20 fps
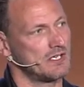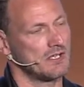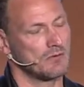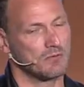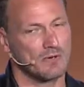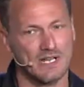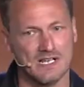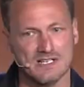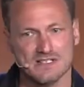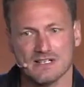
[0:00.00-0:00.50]

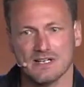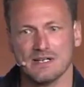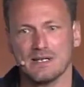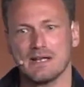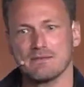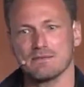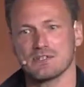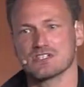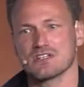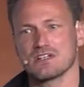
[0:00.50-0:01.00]
When I started
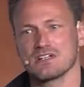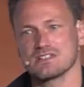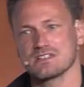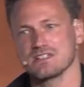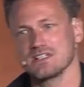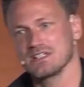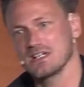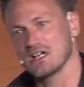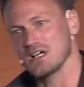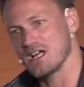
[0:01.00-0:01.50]

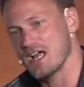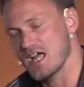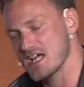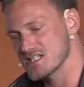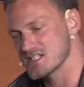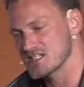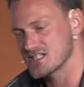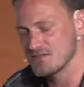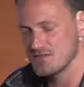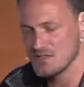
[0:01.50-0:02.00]
advertising, I had
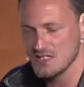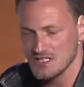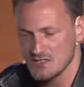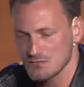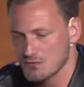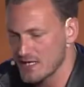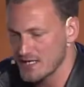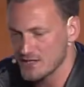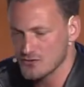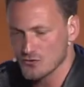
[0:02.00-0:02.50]
TV,
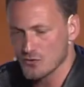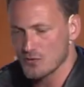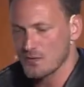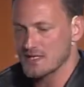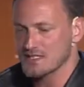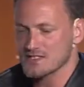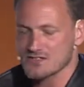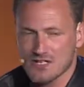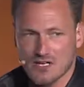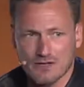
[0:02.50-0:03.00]
radio, all
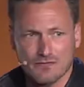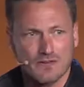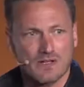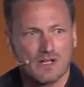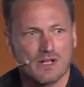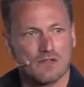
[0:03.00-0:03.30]
that stuff.